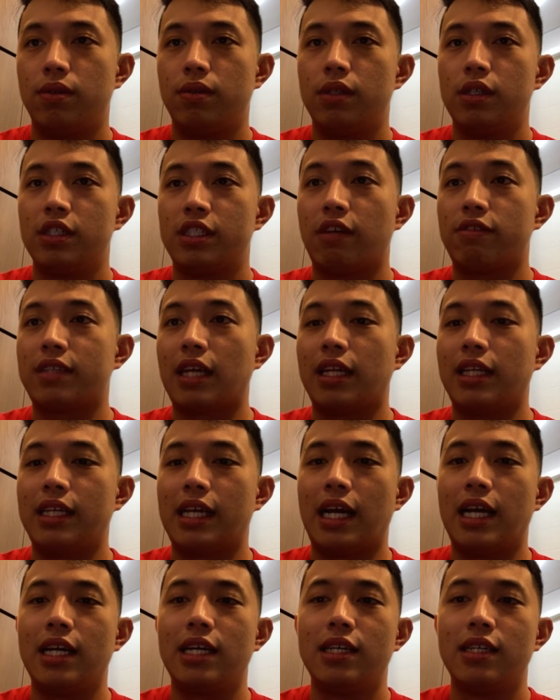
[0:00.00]
Self-study,
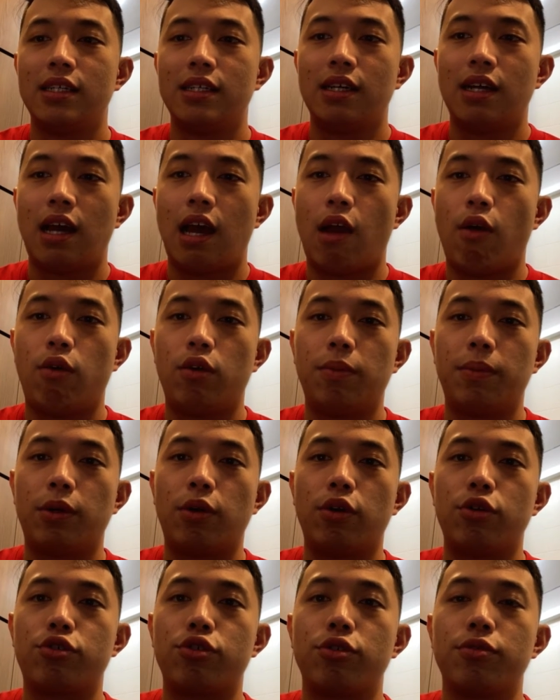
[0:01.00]
I won't be
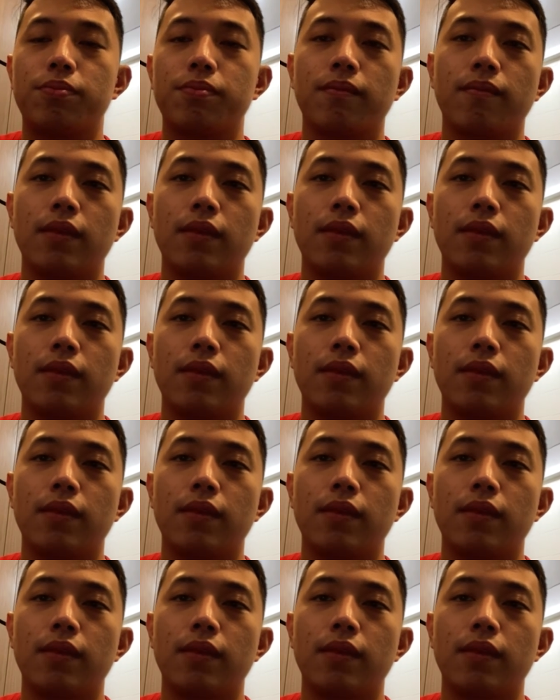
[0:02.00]
going through.